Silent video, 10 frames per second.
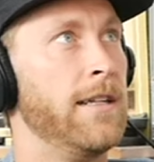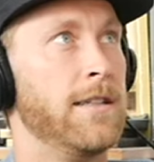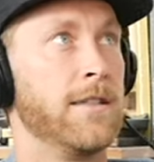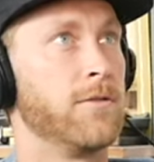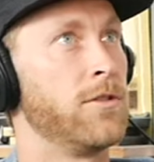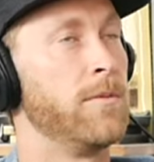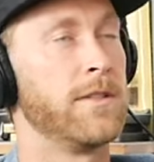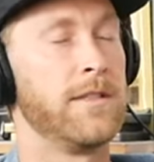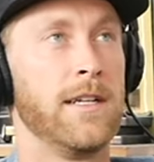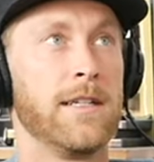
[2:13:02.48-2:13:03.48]
And it was super
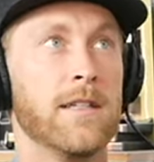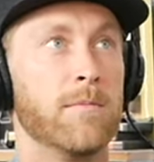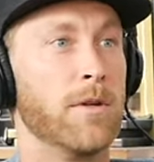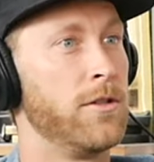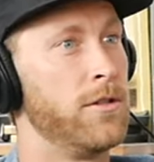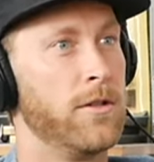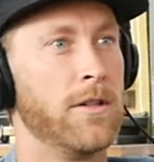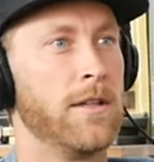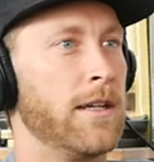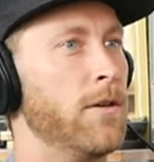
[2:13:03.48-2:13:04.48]
sick. And the
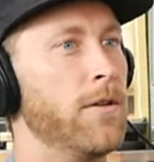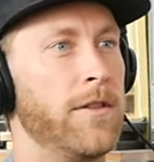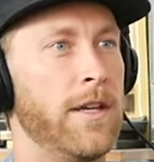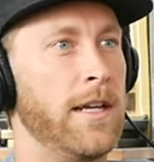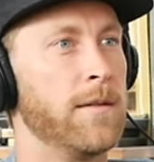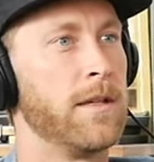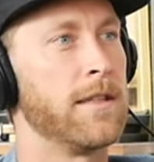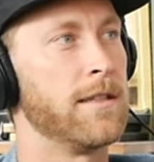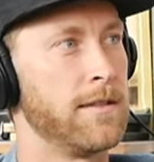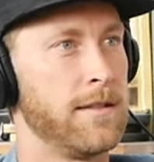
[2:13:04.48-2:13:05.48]
brochure, like whole thing. I'm like,
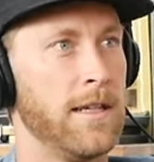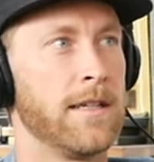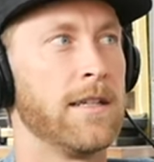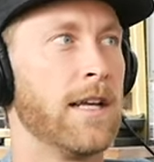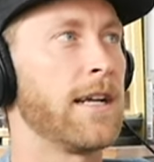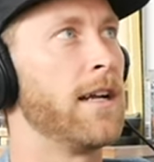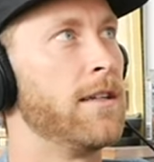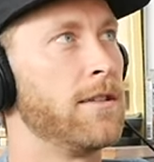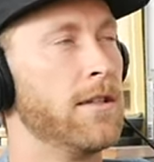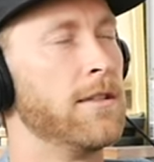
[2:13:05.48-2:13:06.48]
this is sick. And that kind
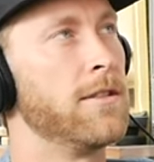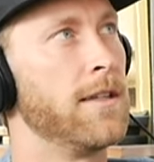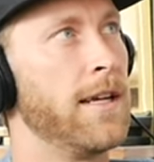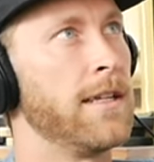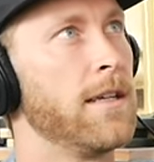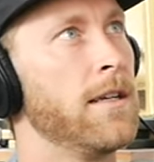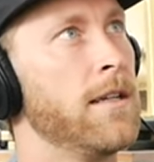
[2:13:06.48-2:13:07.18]
of turned into like,